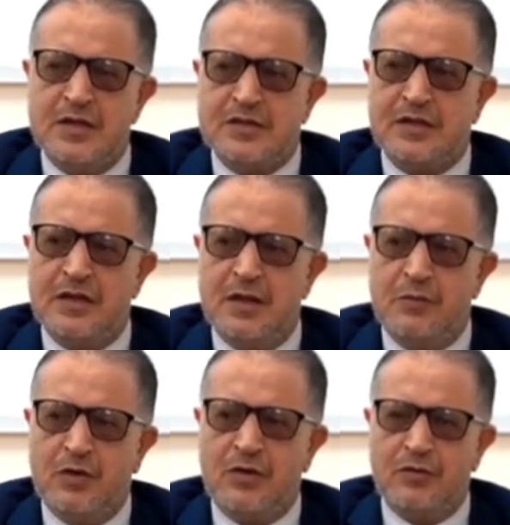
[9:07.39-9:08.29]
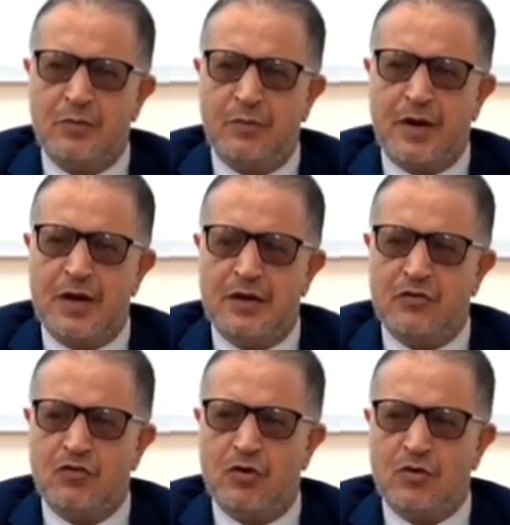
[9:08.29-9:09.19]
skin and mucous membrane,
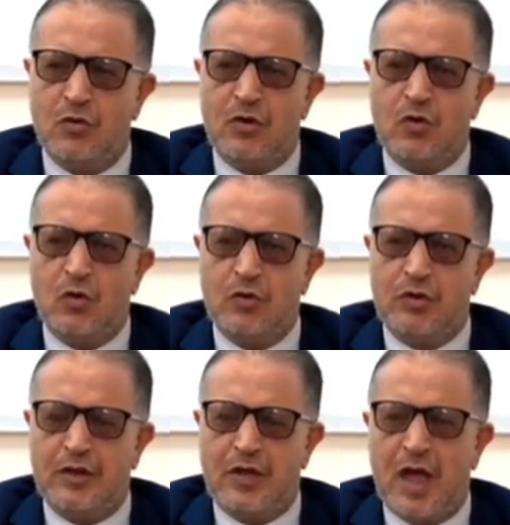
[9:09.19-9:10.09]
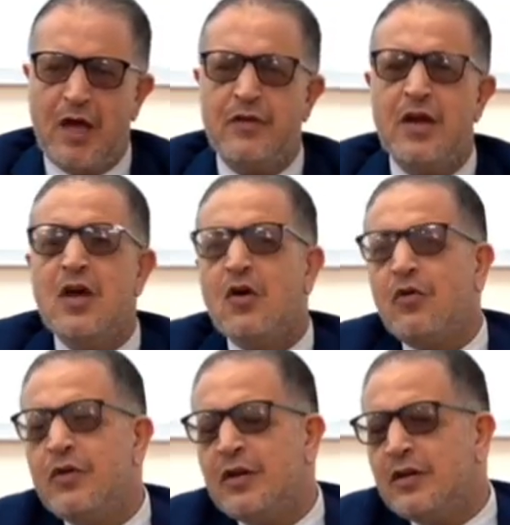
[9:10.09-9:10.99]
and joint, all including they have a
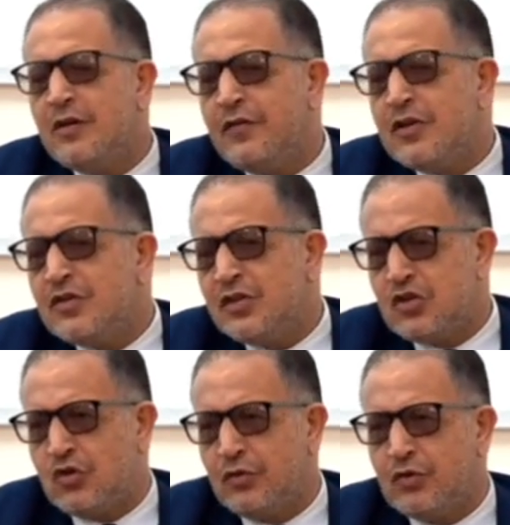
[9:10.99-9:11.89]
connective tissue.